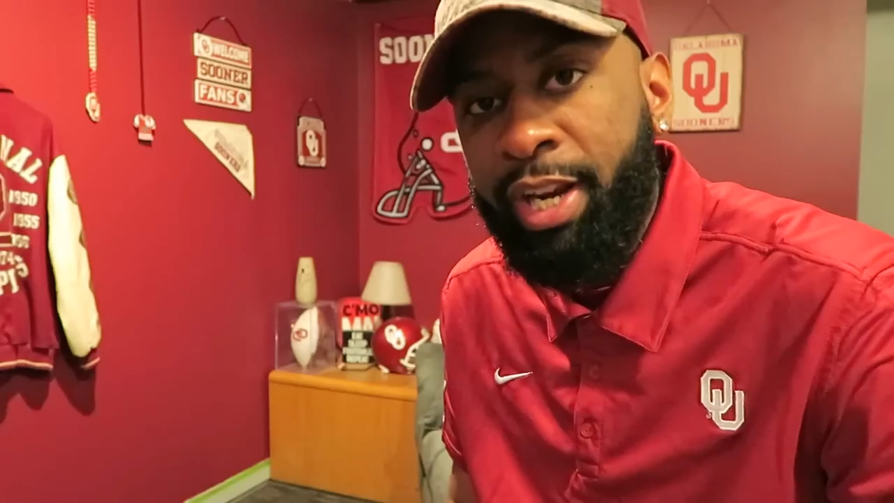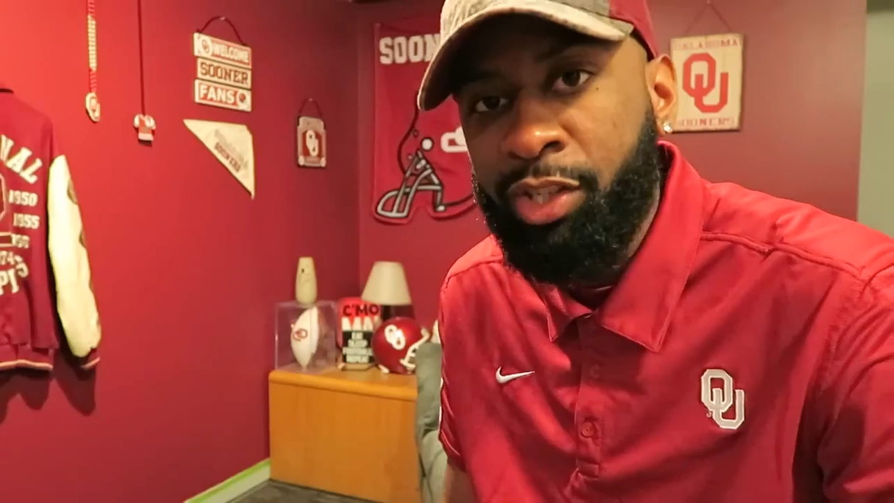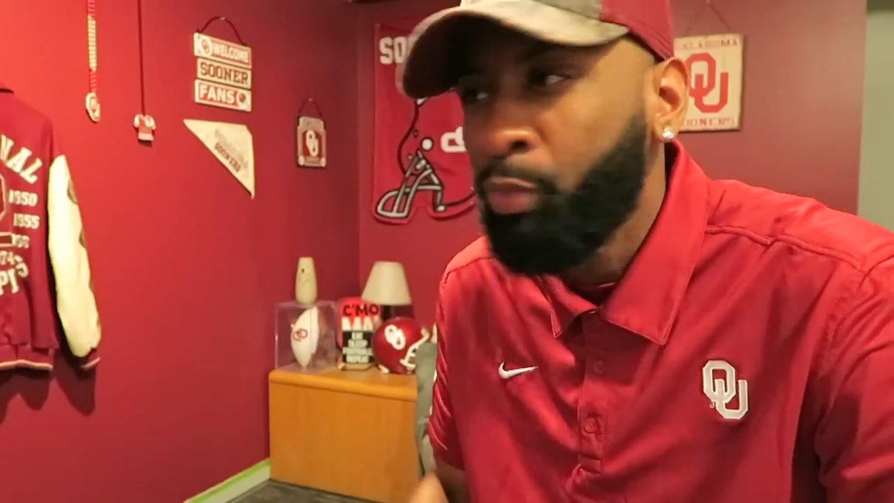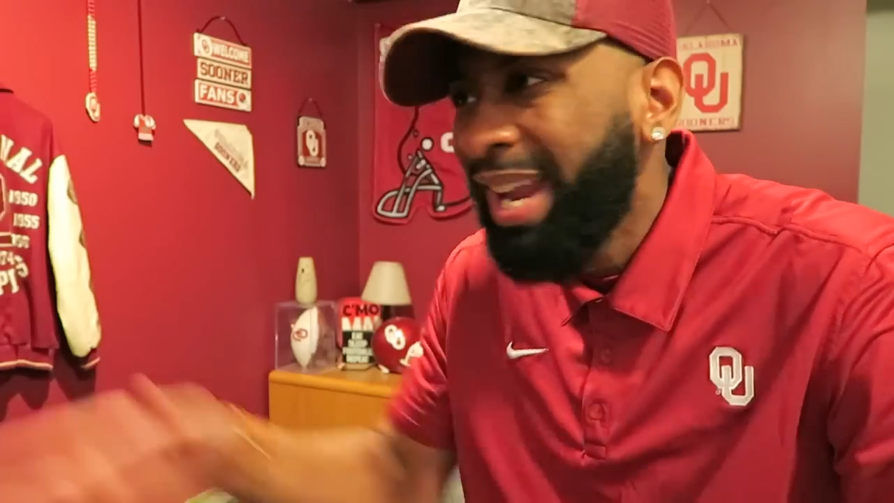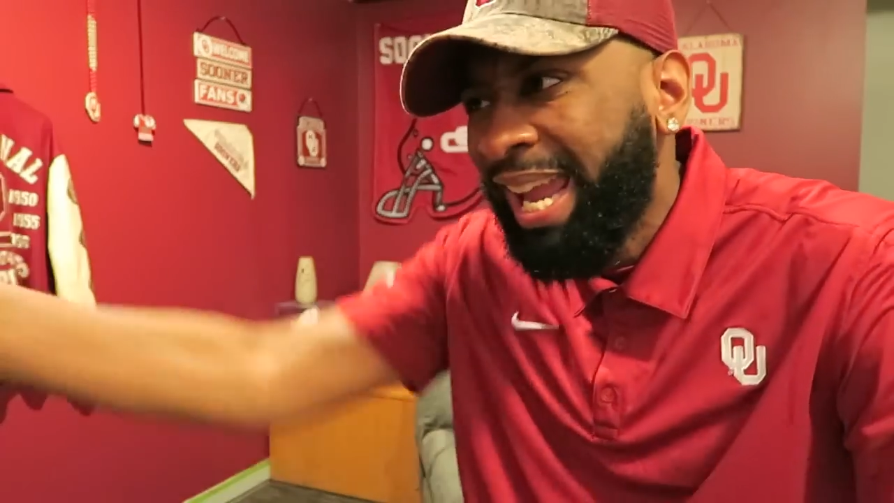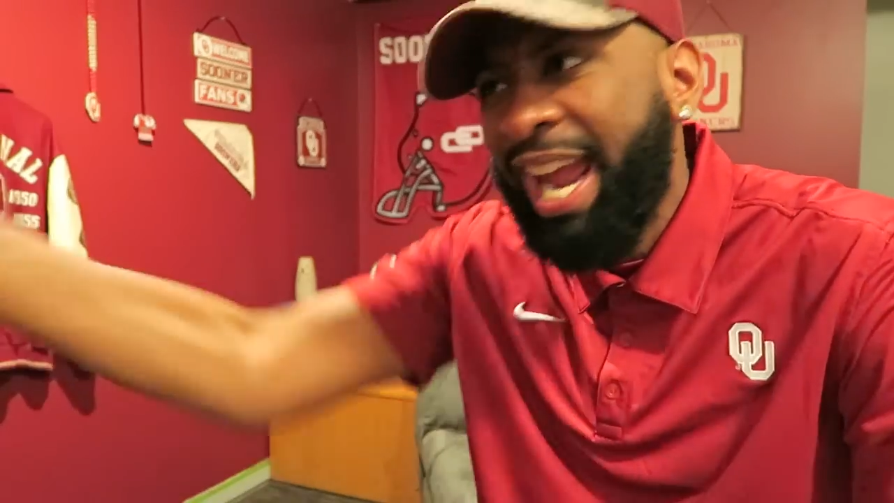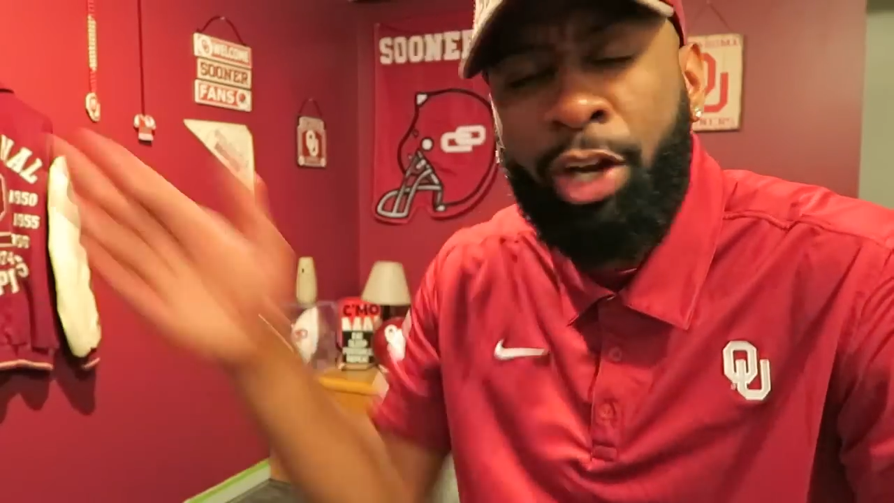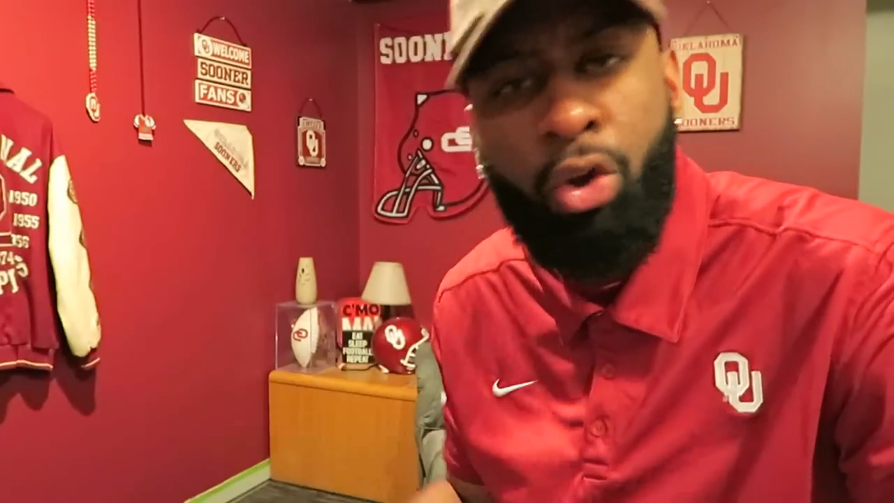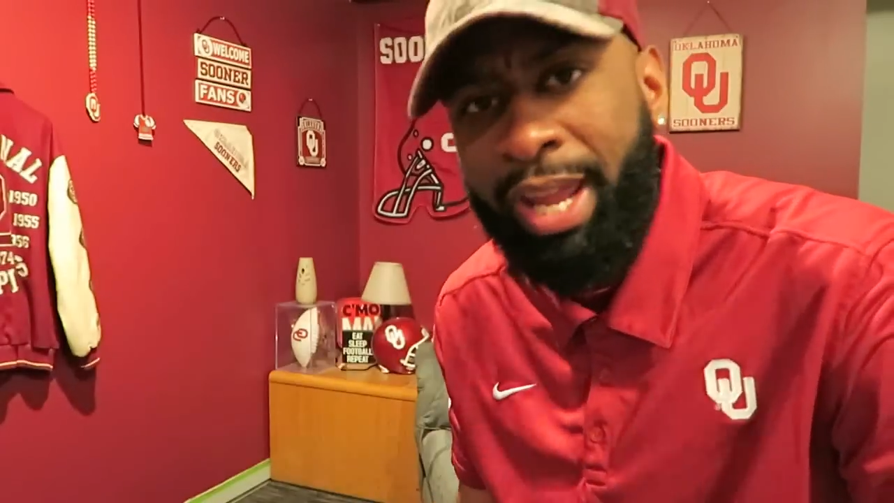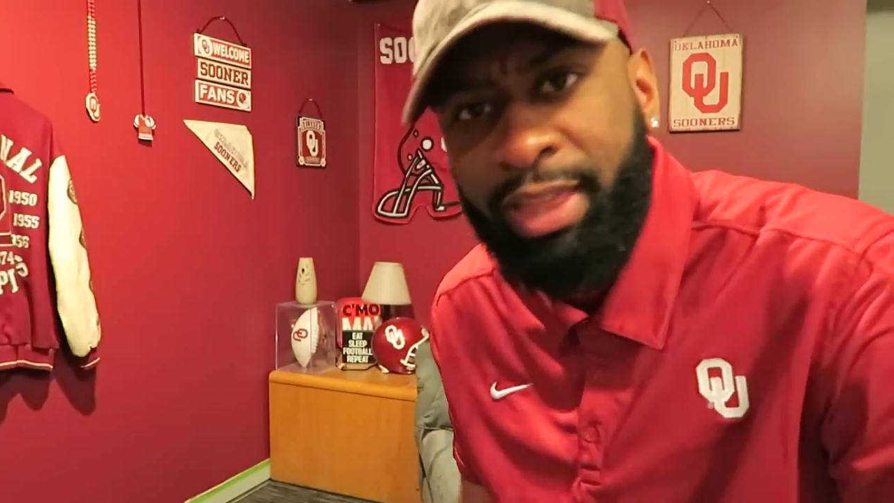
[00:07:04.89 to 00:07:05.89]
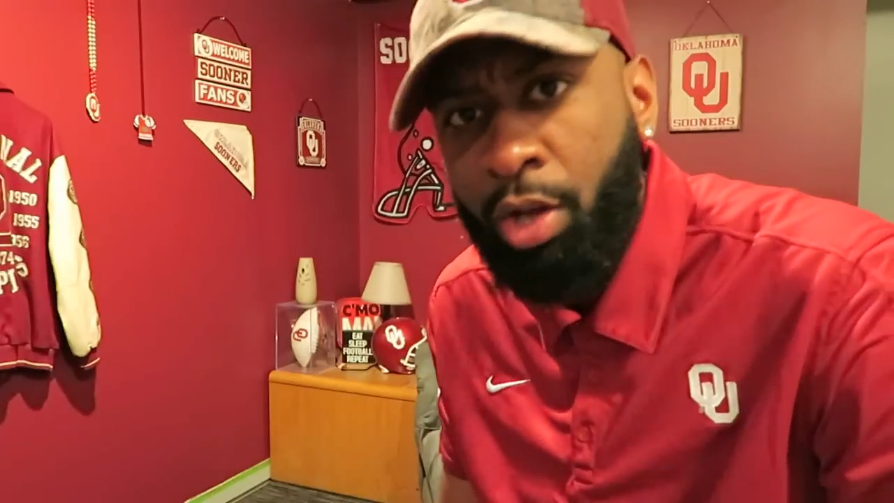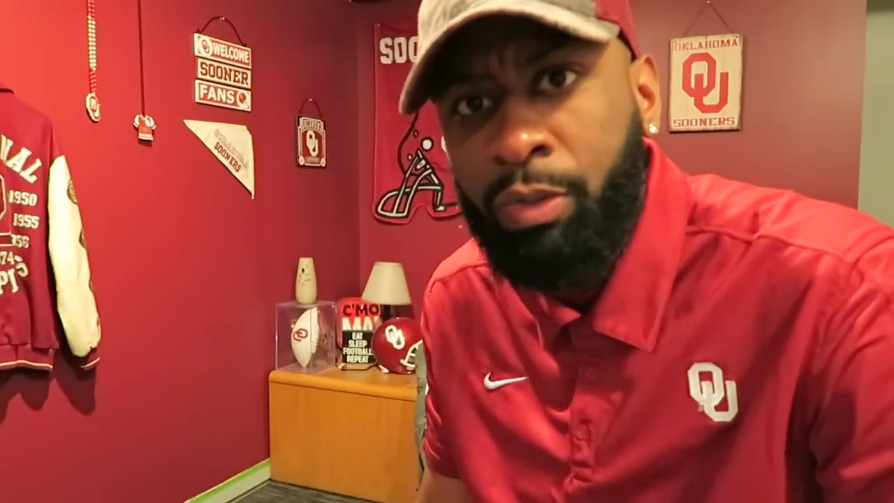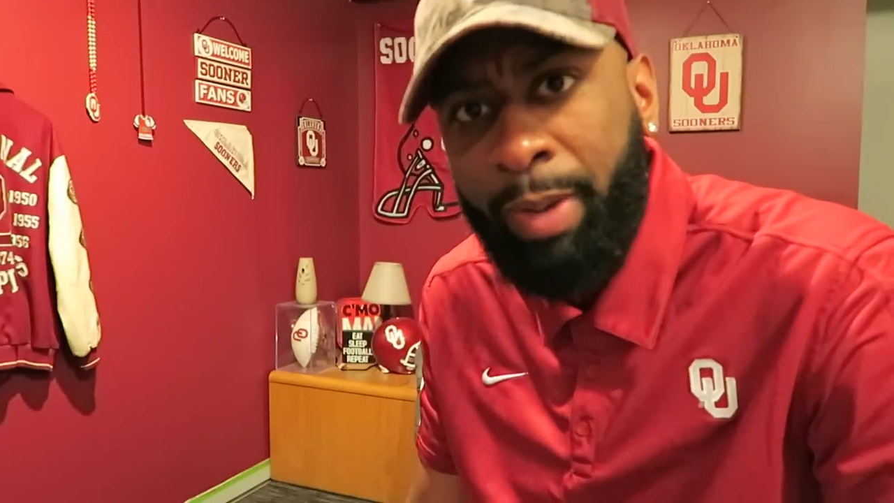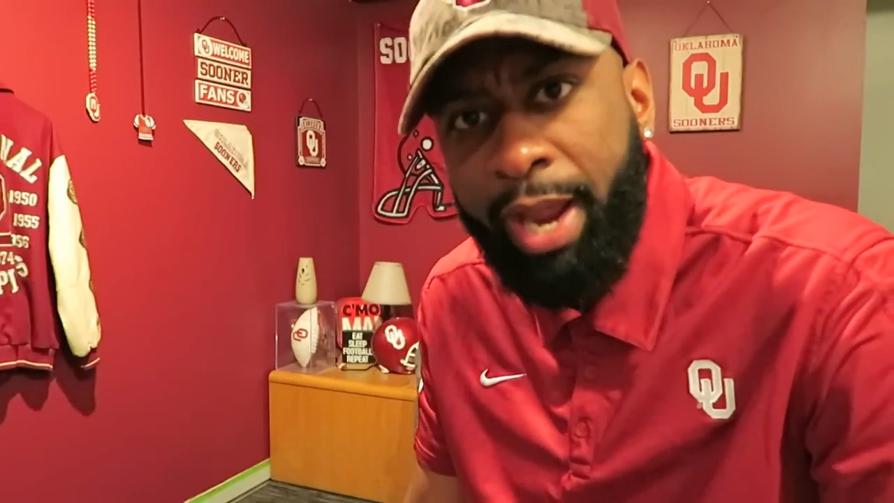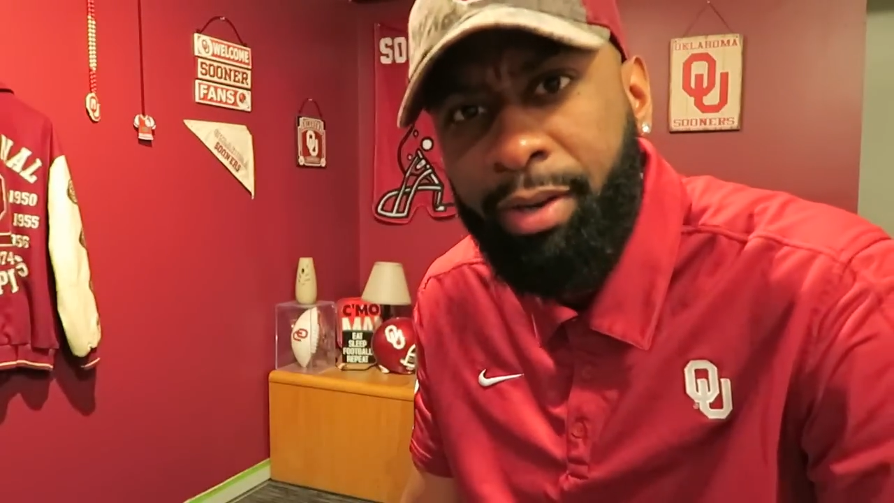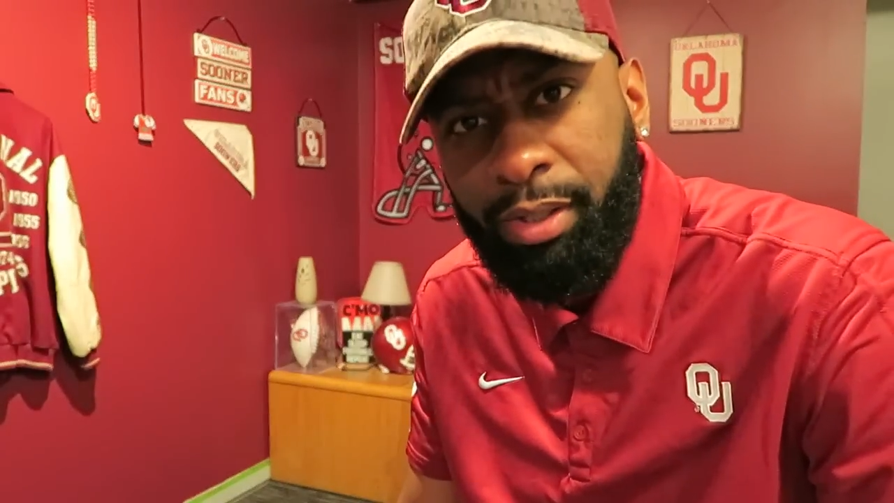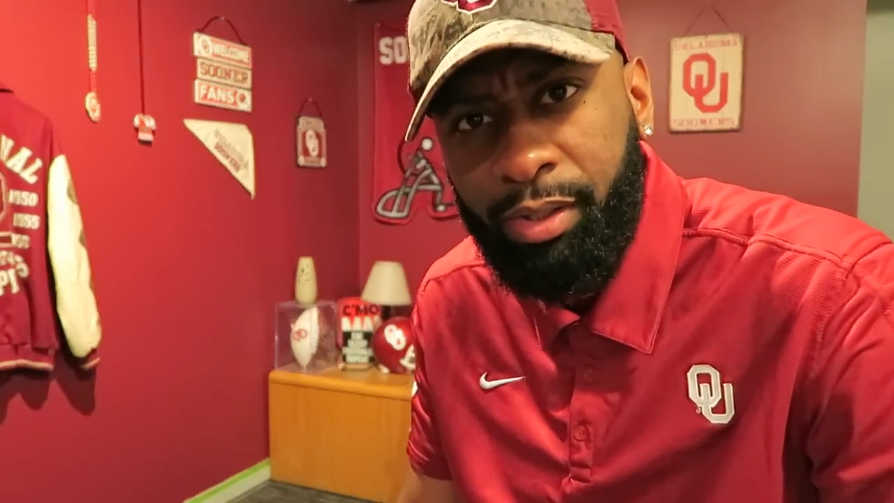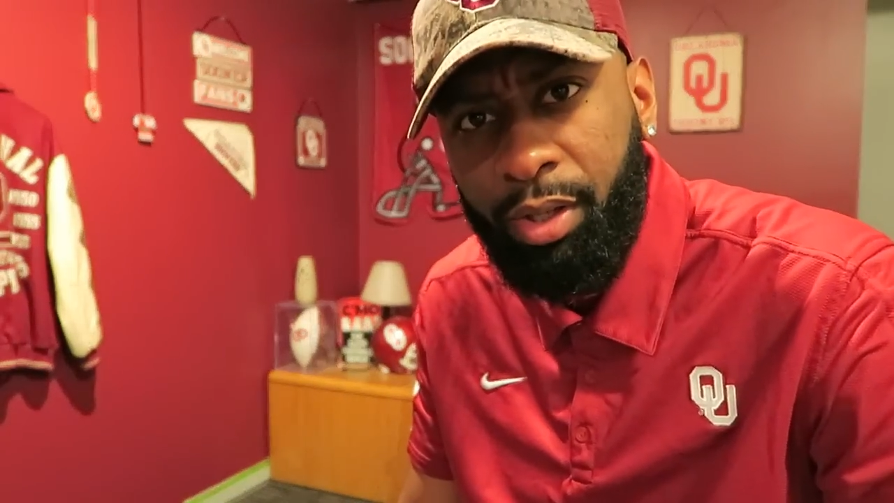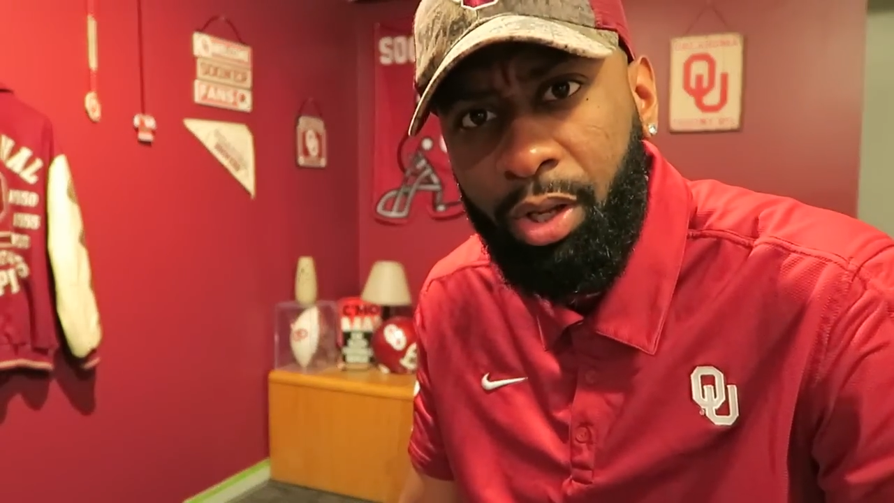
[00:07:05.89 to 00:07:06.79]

years. We can't go get those players?